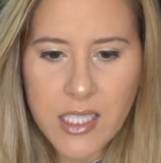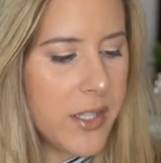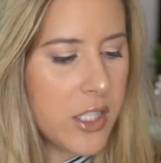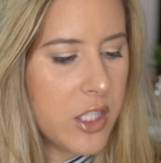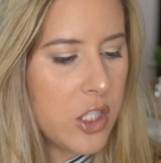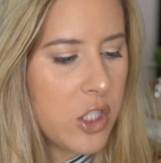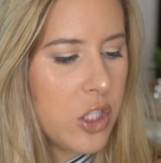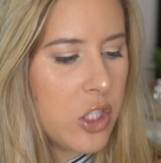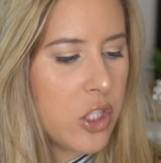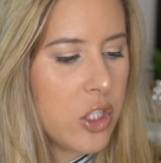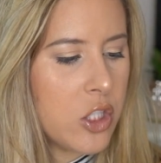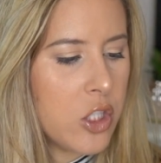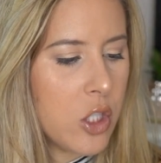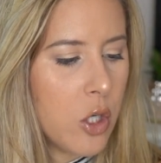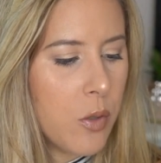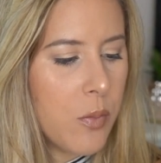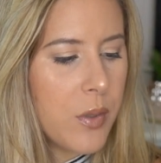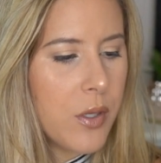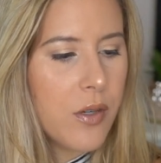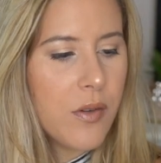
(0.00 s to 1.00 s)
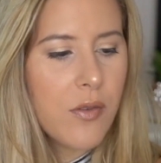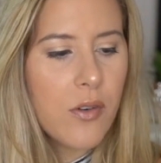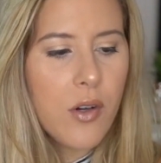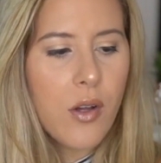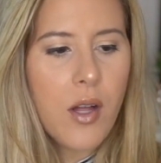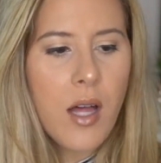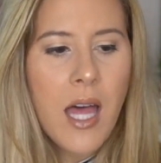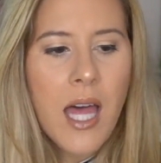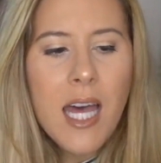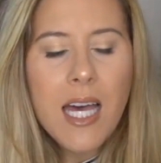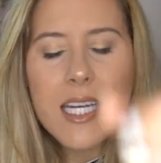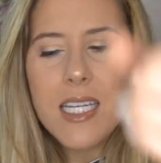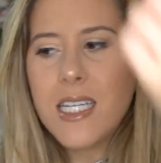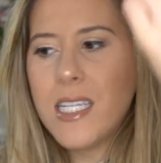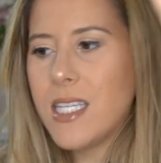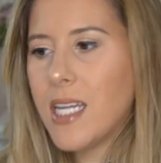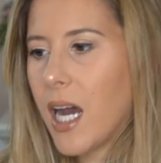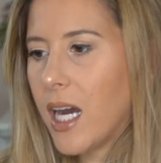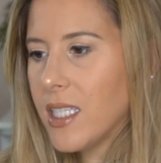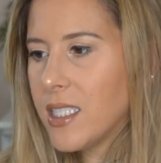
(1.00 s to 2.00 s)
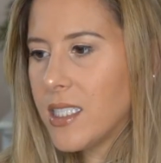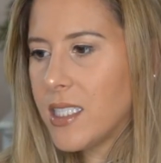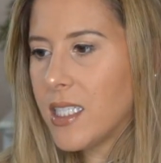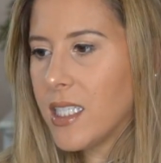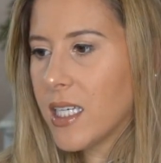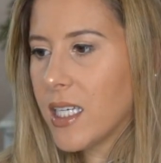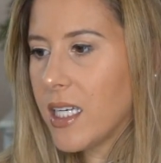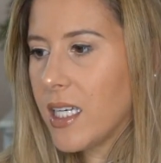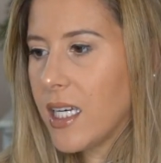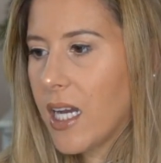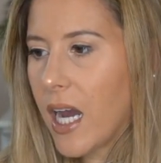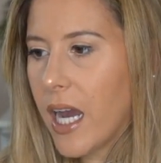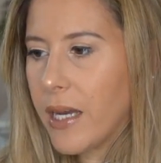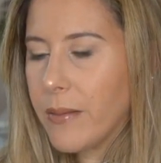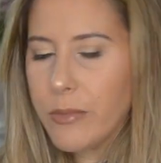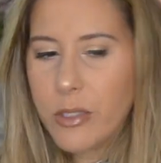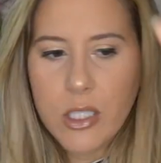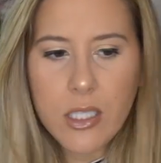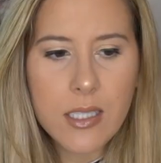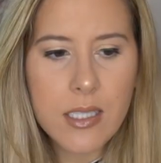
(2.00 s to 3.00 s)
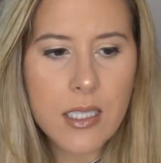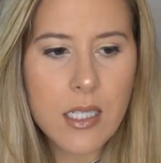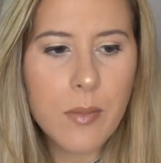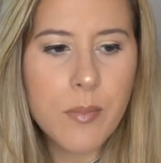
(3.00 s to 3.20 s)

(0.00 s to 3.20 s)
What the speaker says: This is just so beautiful, not sticky. I'm just